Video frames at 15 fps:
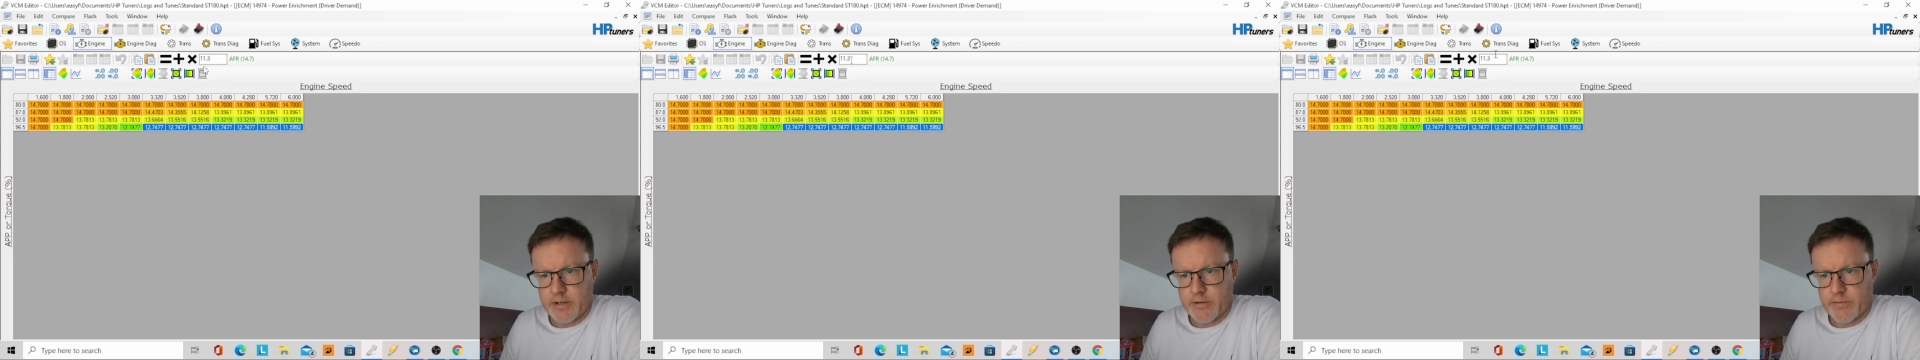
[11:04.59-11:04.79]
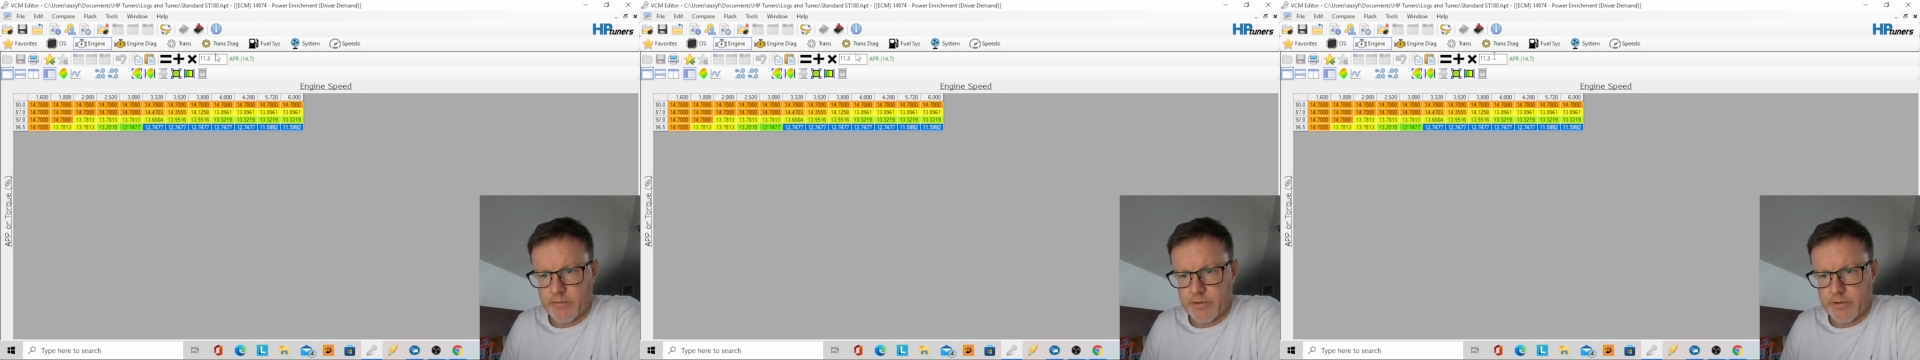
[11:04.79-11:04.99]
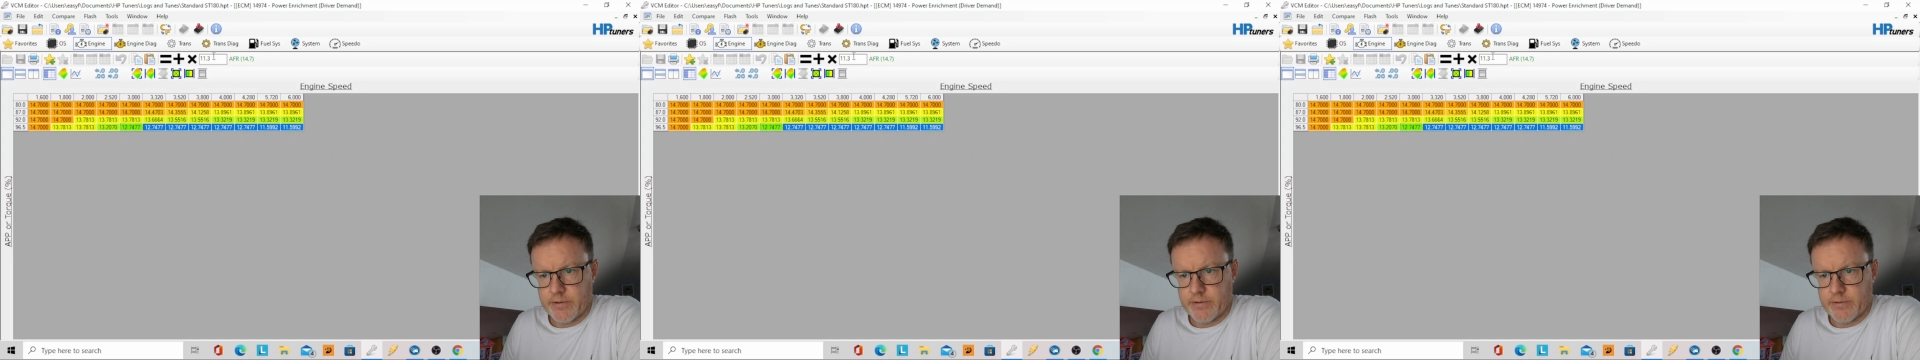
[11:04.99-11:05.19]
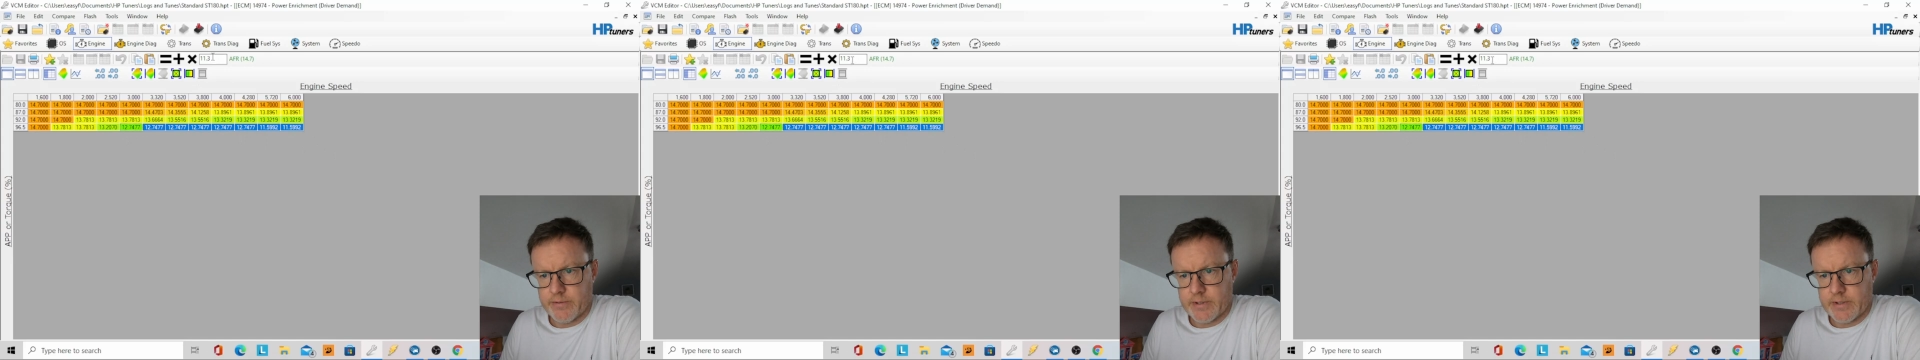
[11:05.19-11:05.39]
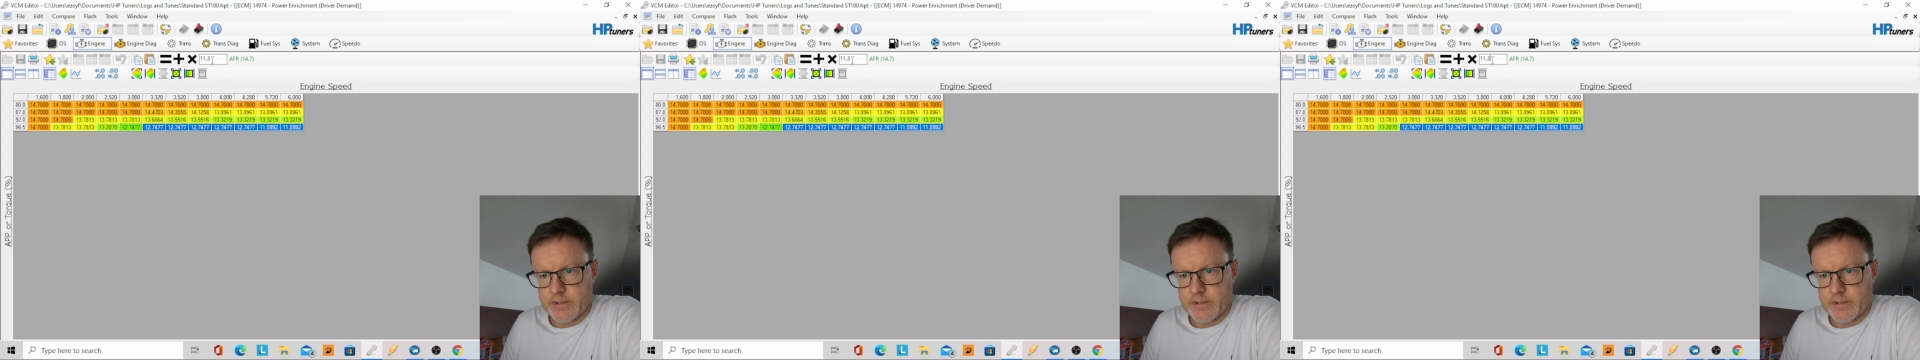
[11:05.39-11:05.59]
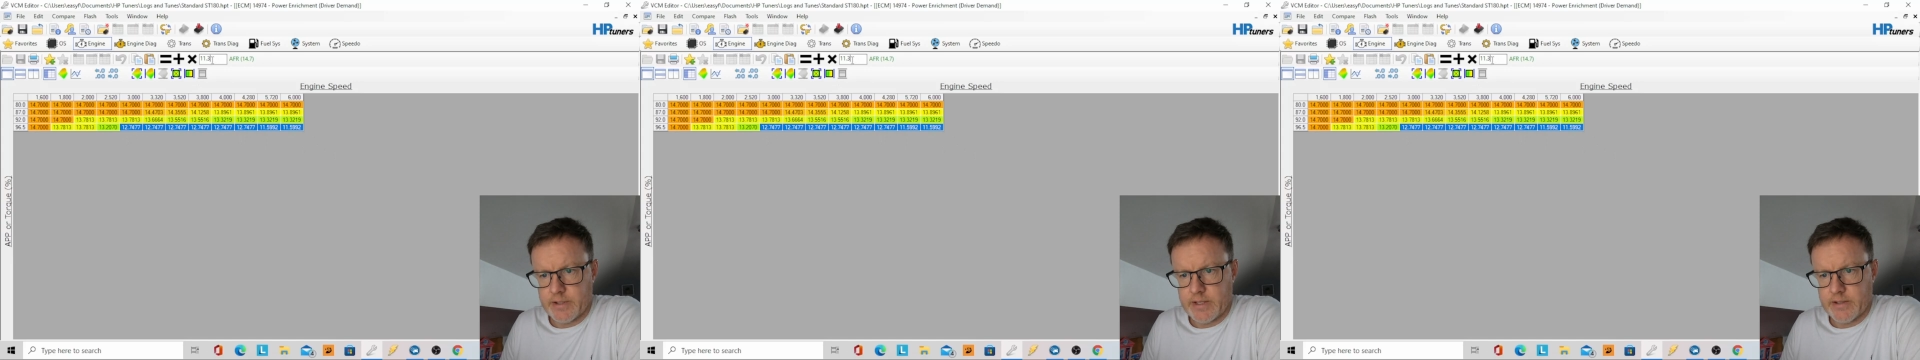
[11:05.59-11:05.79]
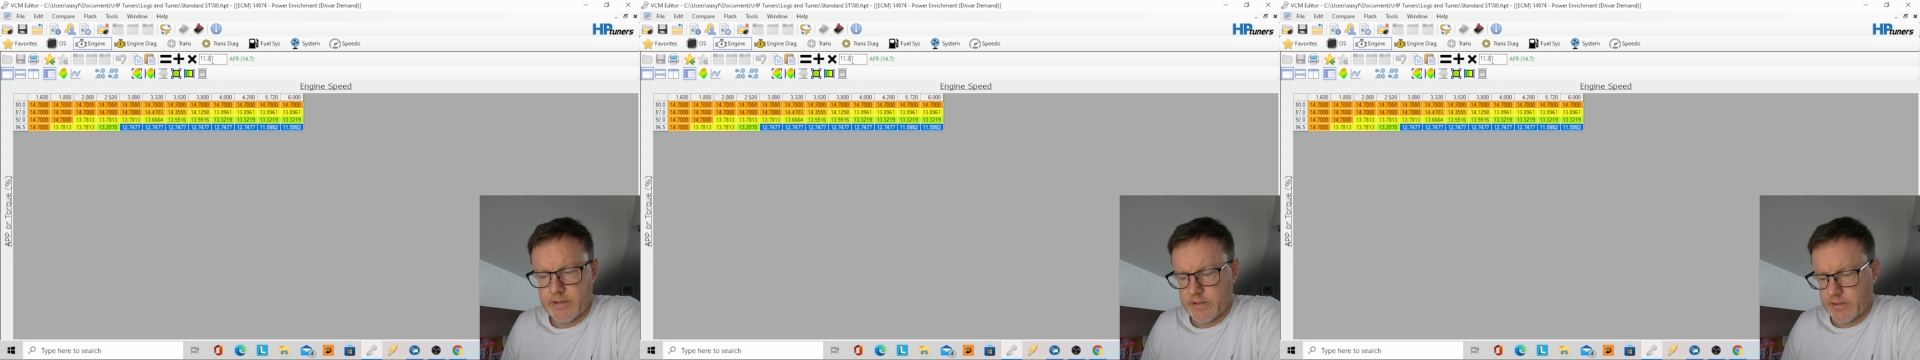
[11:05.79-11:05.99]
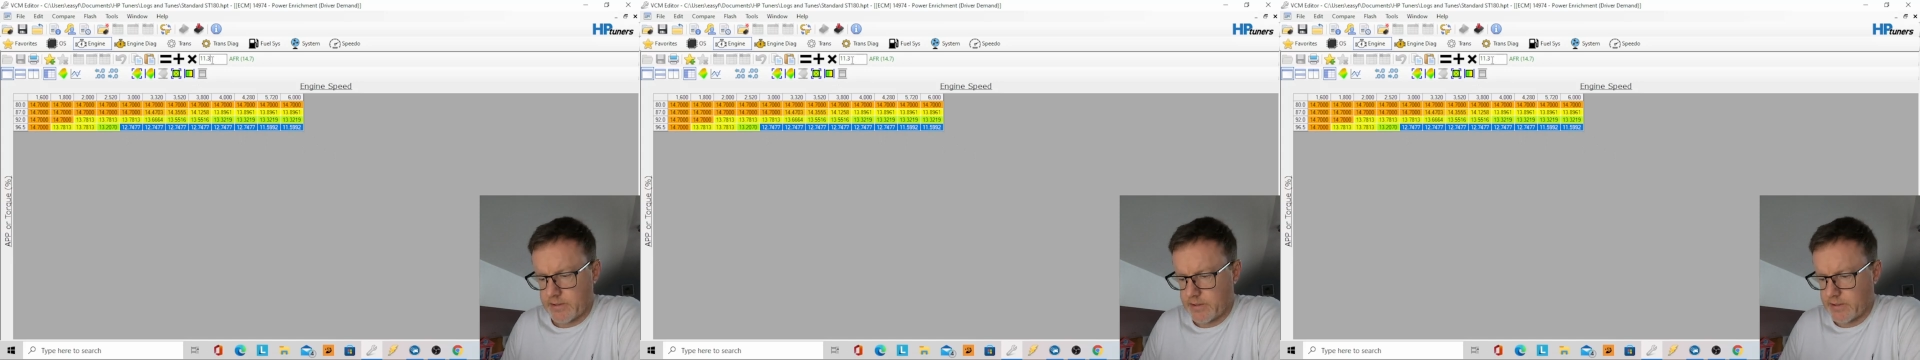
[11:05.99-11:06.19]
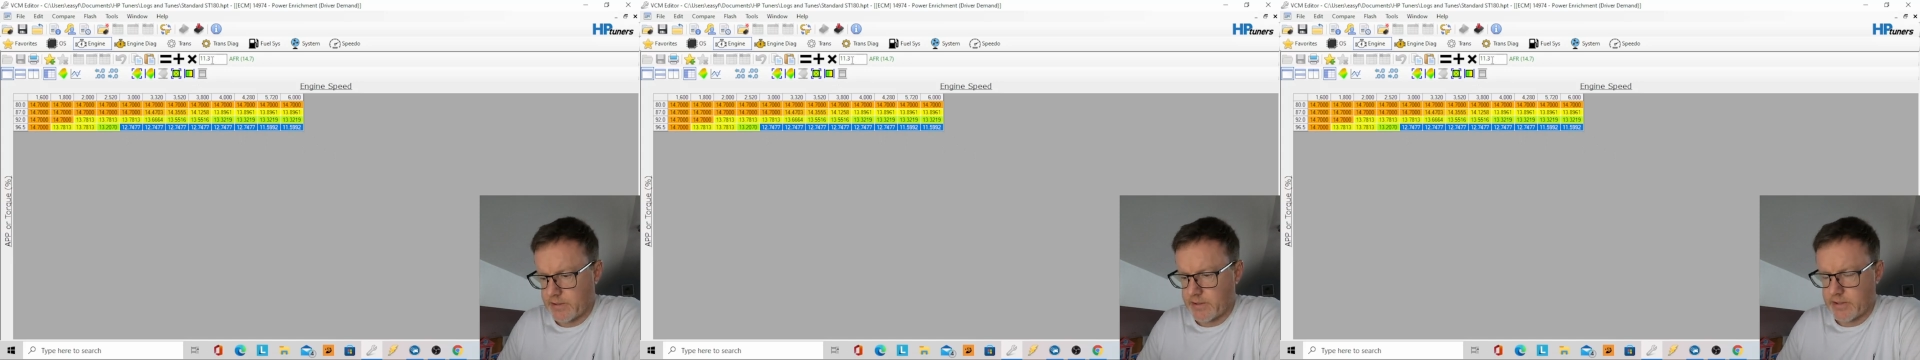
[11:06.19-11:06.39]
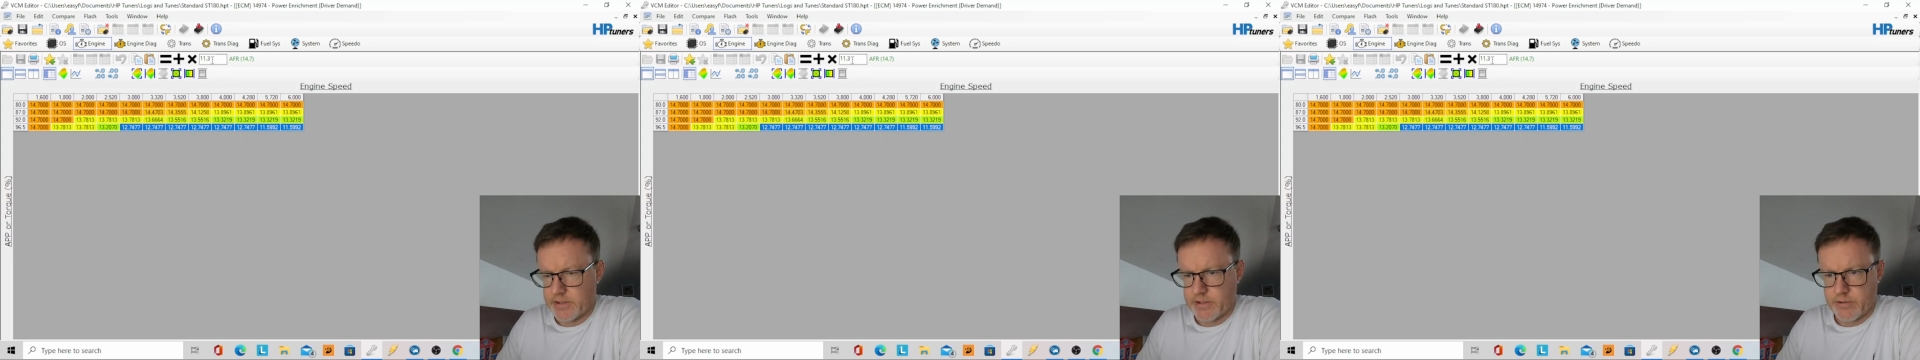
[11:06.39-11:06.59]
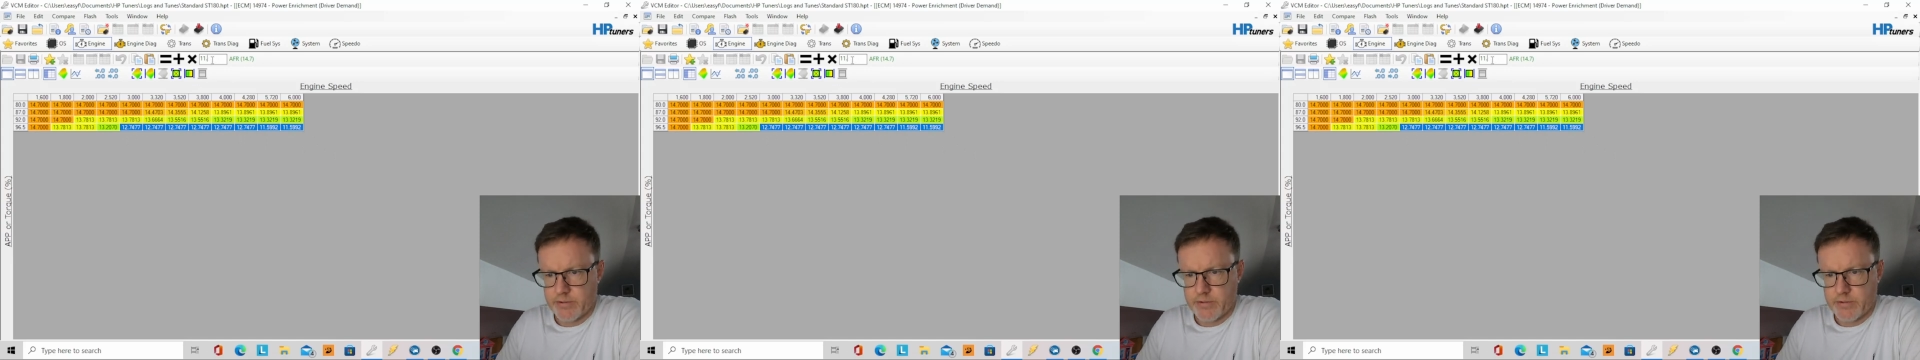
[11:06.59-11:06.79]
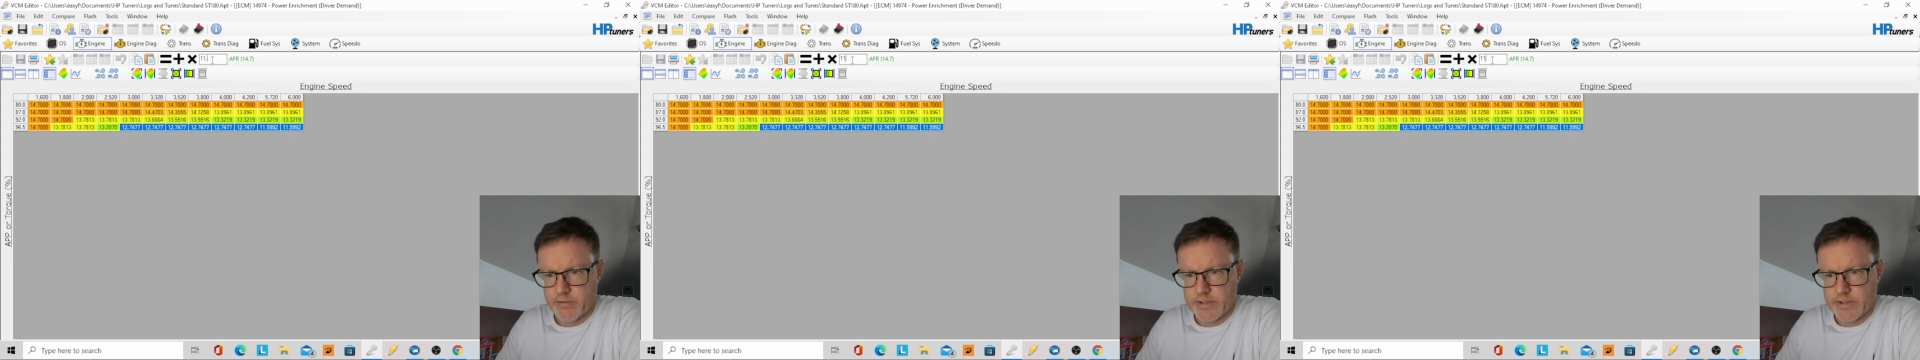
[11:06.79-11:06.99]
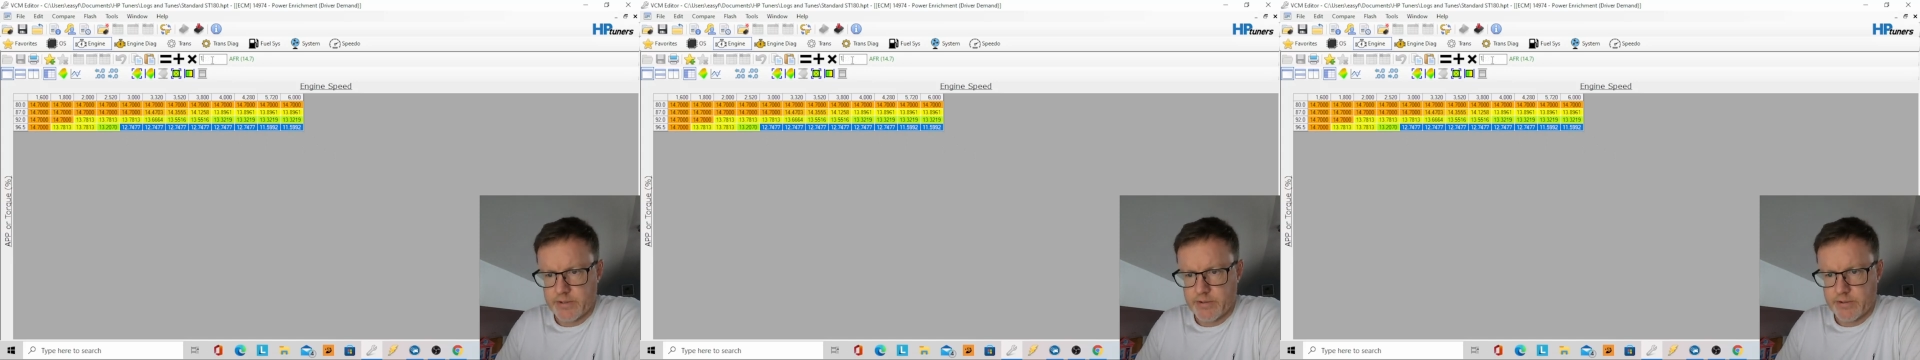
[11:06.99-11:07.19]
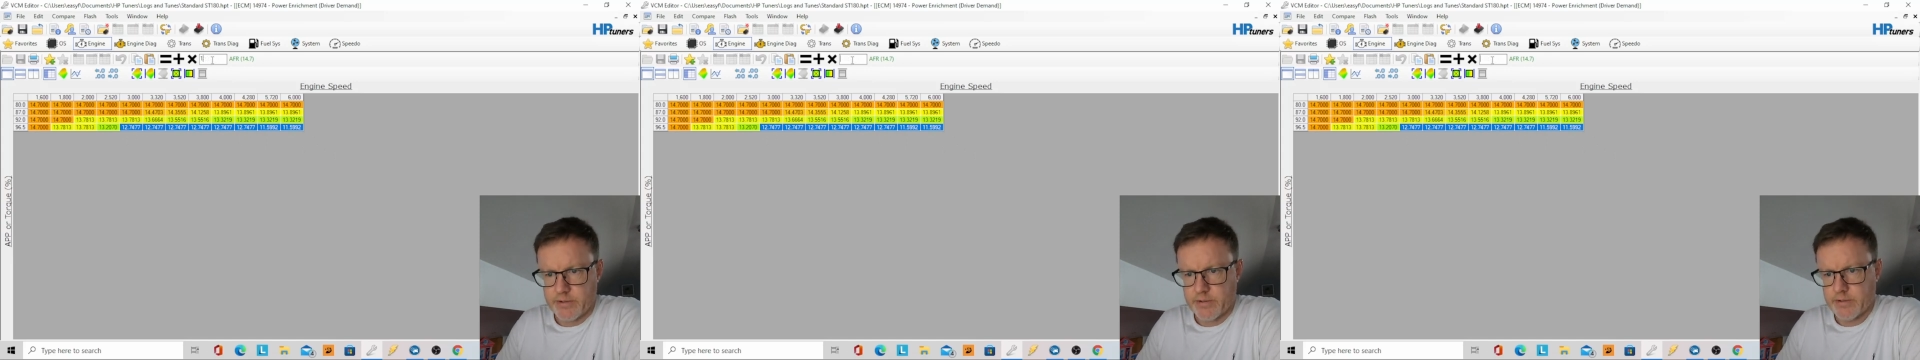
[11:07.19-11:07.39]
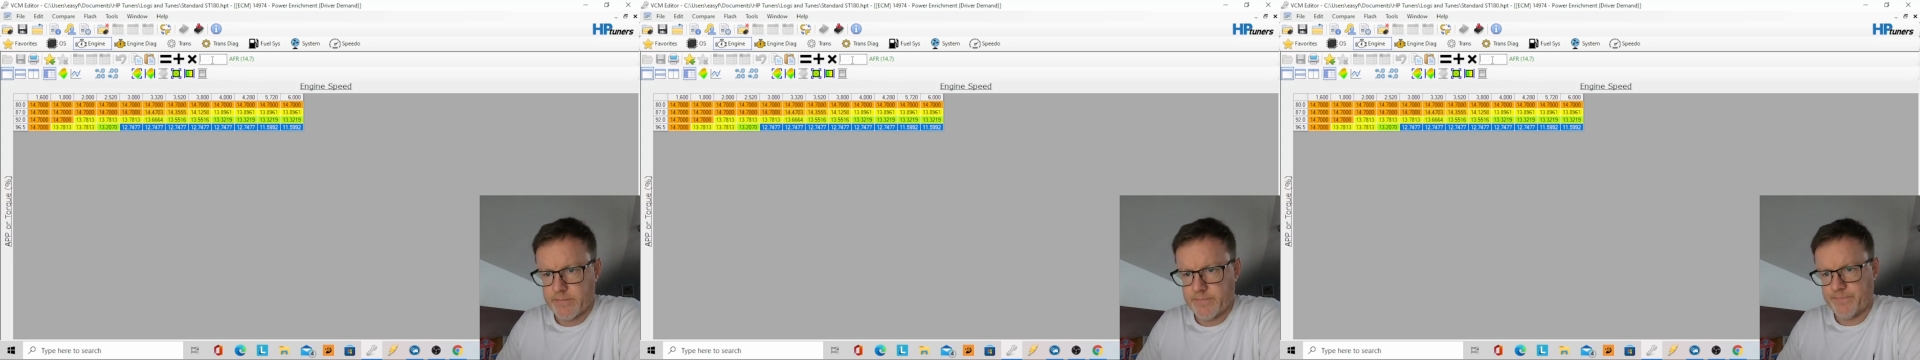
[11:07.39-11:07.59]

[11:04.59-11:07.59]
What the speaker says: what you do is then is you go in here